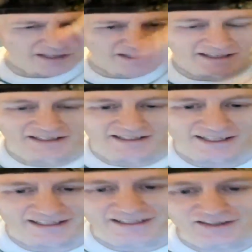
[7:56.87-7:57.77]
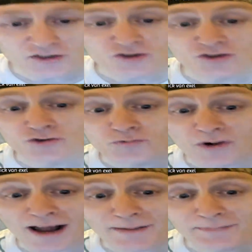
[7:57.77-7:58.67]
can get
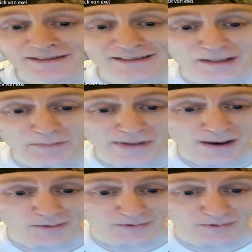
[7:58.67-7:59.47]
dropped in the power